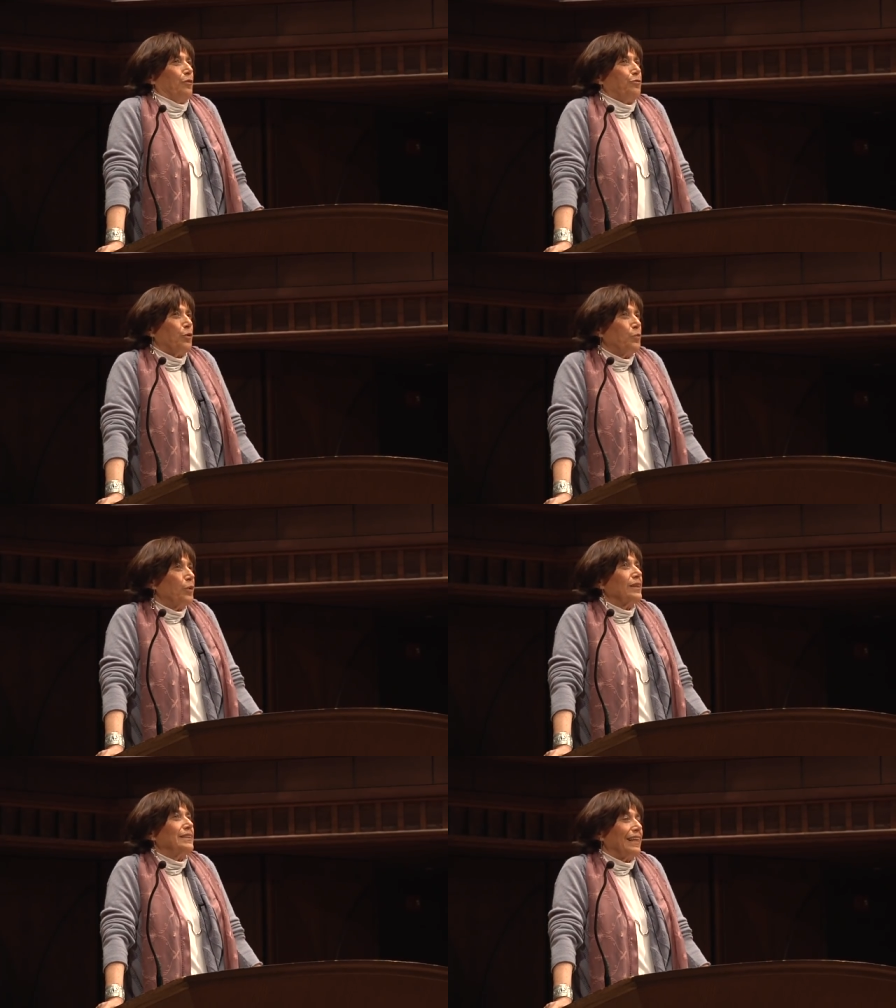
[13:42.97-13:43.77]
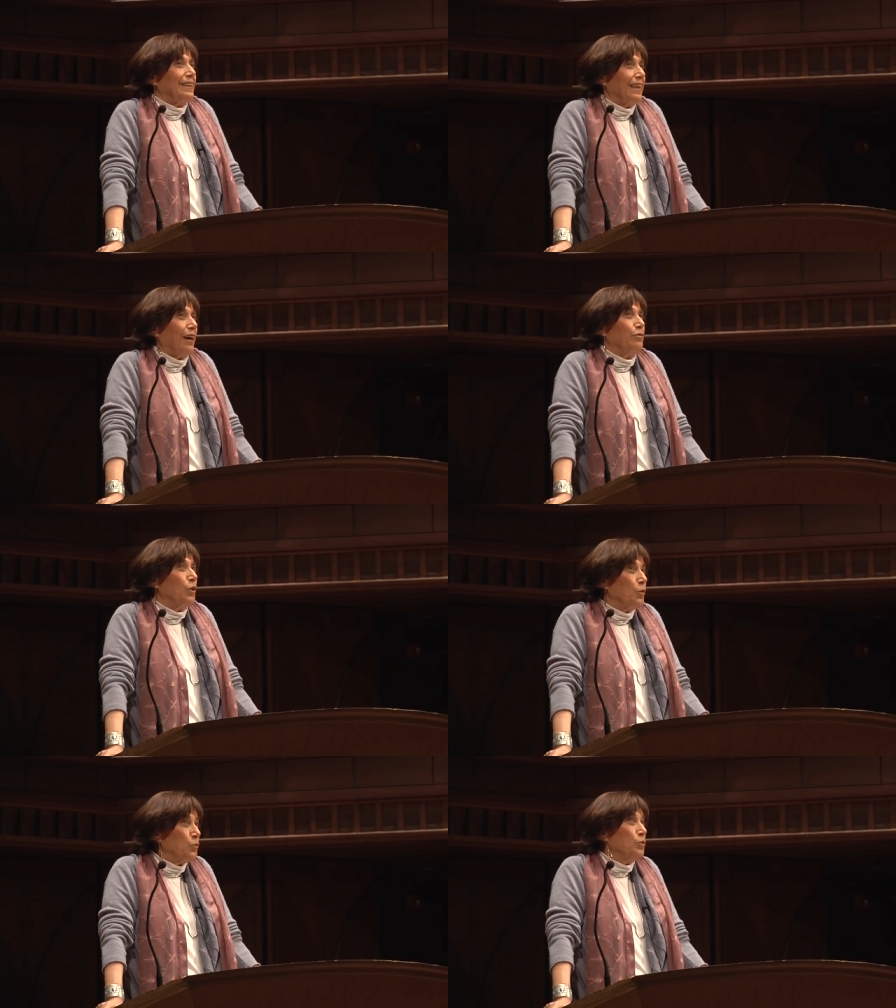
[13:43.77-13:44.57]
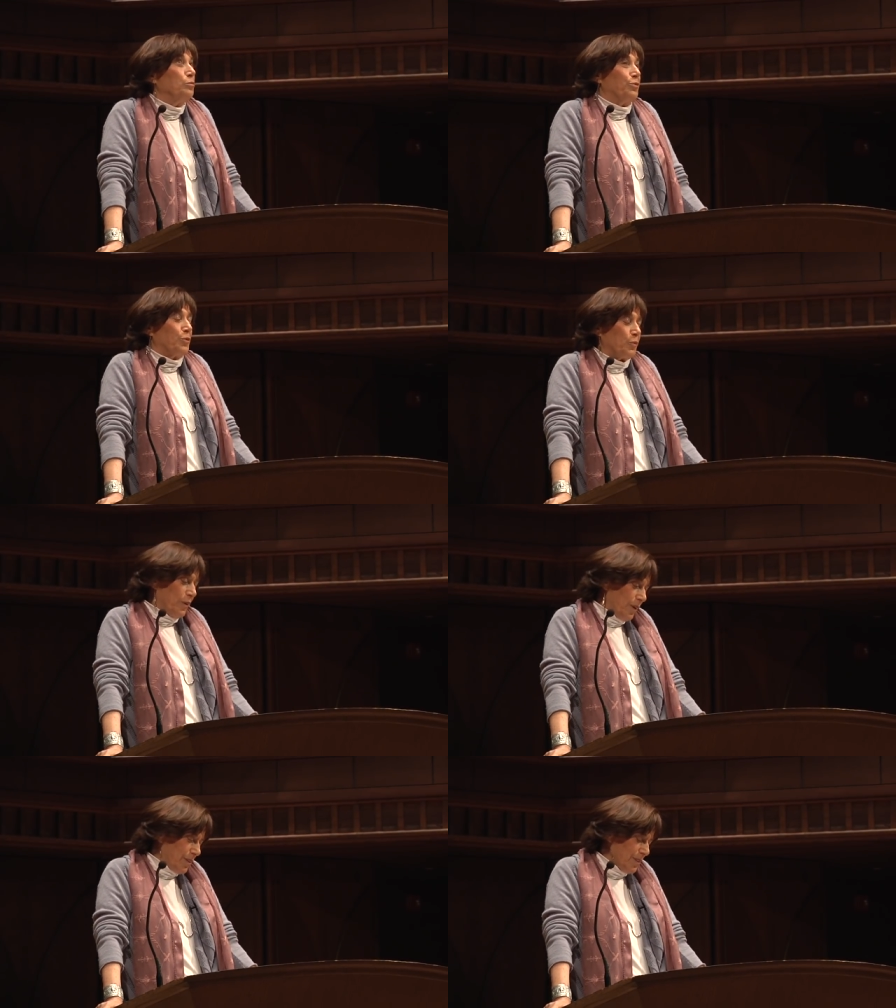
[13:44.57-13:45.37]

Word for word: for words that have no room for word.